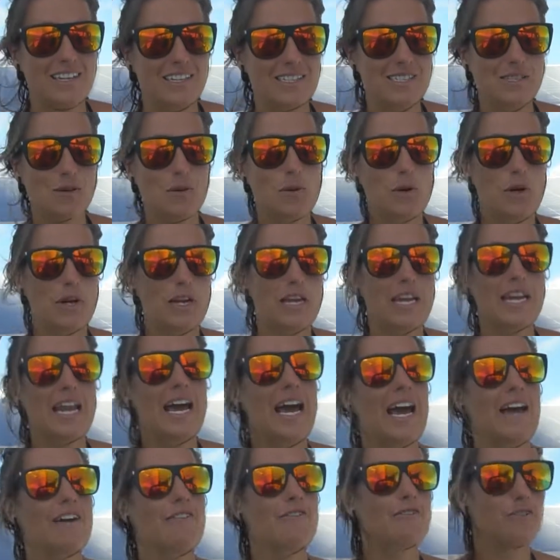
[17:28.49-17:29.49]
So we're gonna
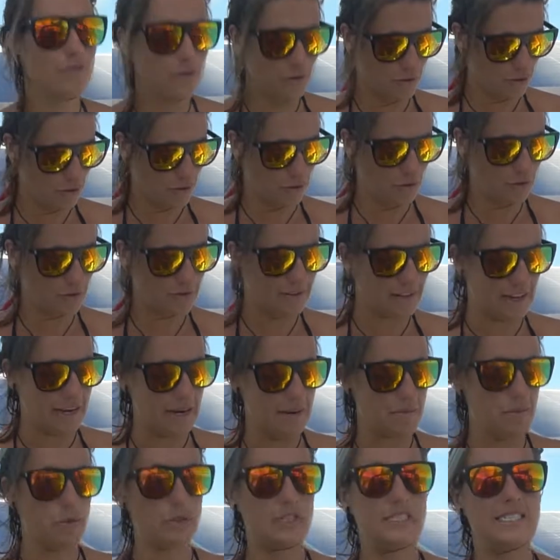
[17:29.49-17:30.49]
have to
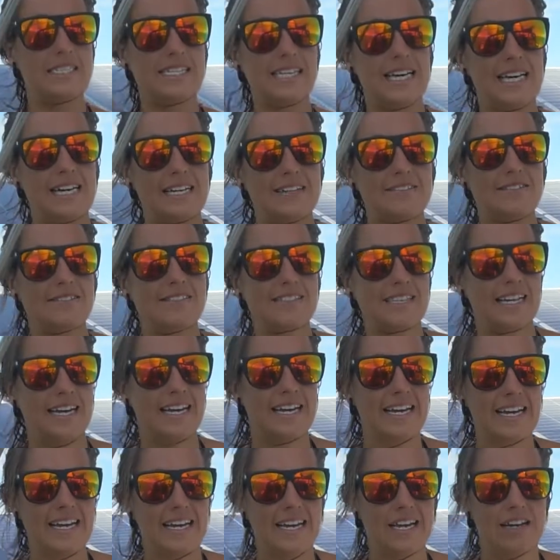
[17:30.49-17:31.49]
time ourselves
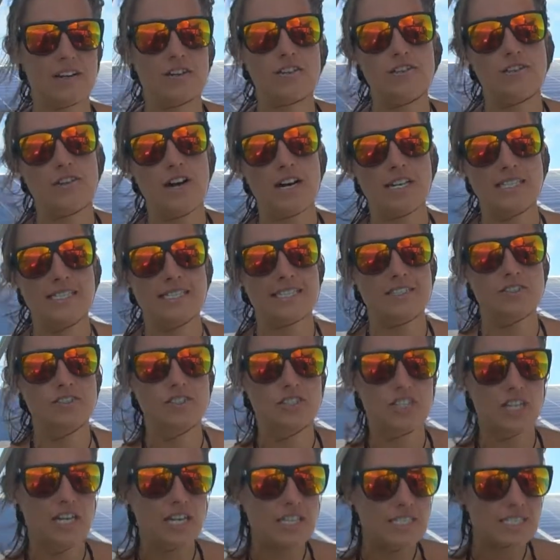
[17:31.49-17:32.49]
and cross it
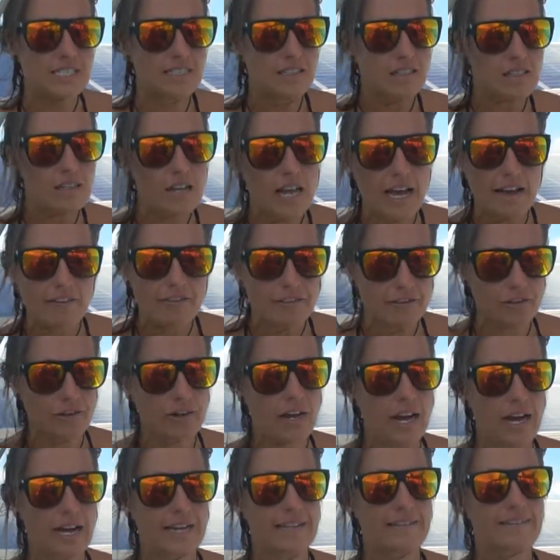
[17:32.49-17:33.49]
just a little
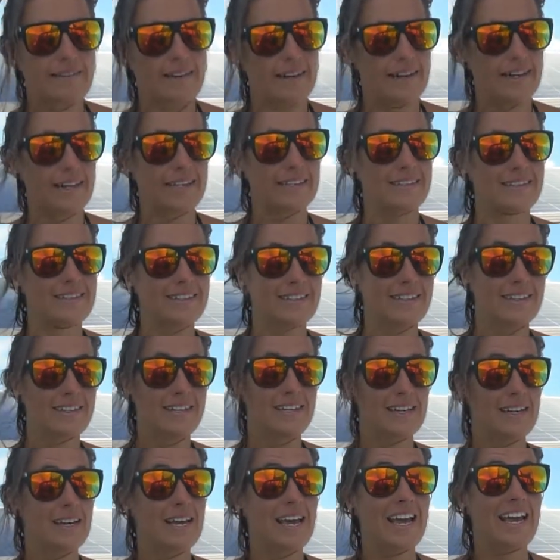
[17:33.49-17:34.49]
after high tide.
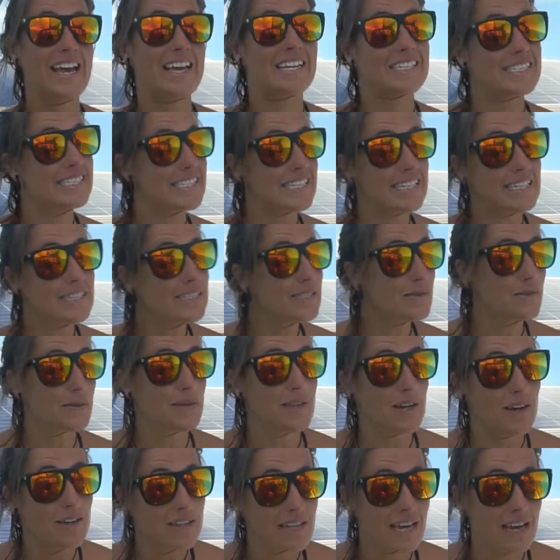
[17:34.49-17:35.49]
And since we
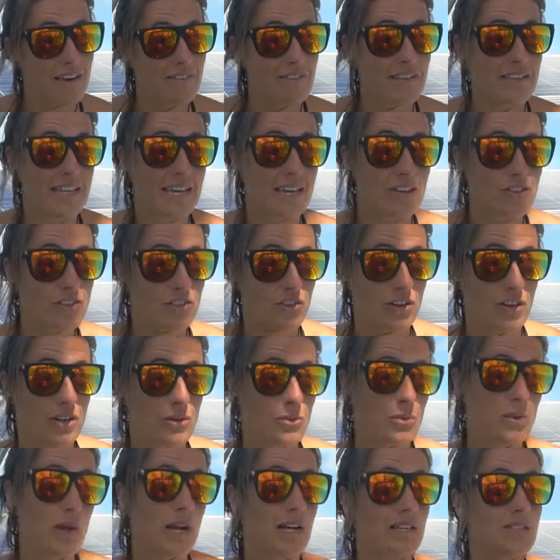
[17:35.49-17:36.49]
don't have an
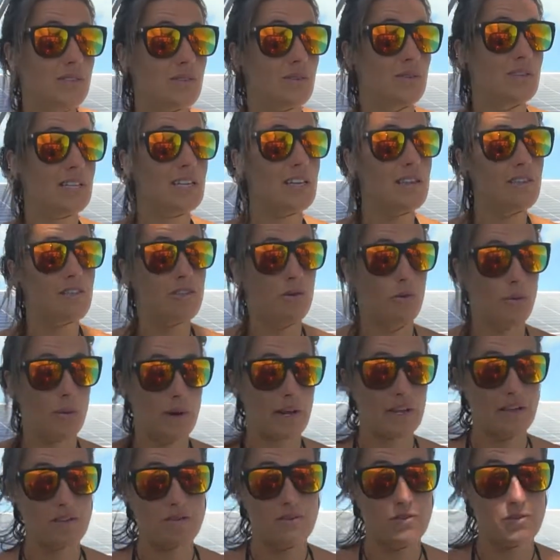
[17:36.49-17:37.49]
engine, we also need the
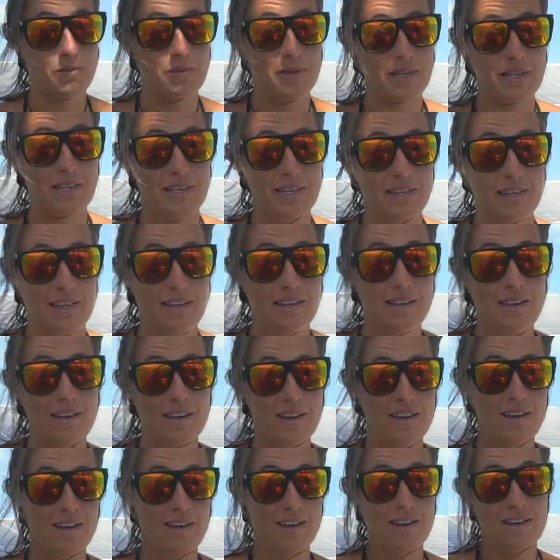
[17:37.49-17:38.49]
wind to be
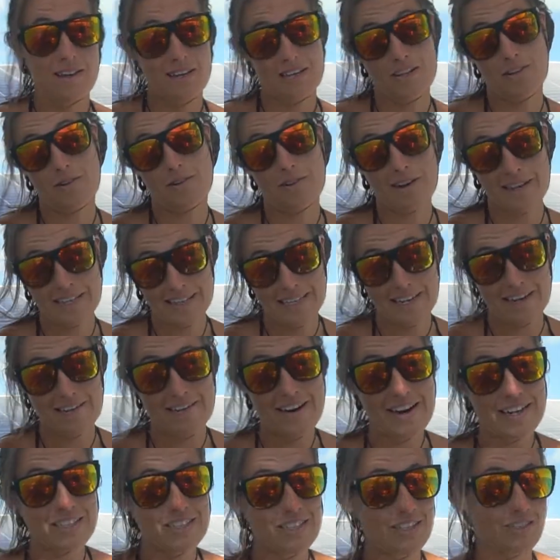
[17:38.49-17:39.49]
in the right
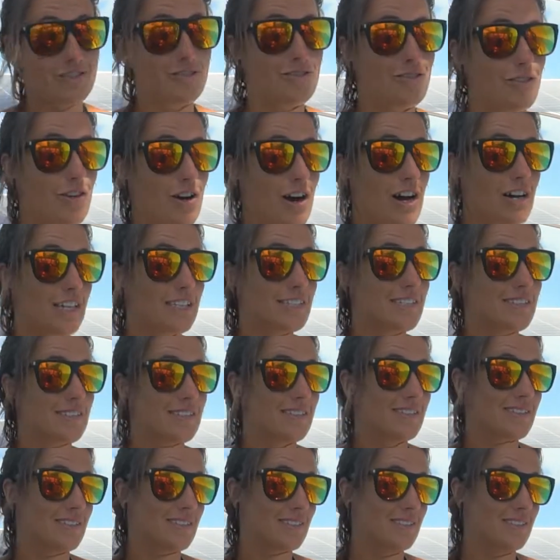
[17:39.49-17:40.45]
direction for us.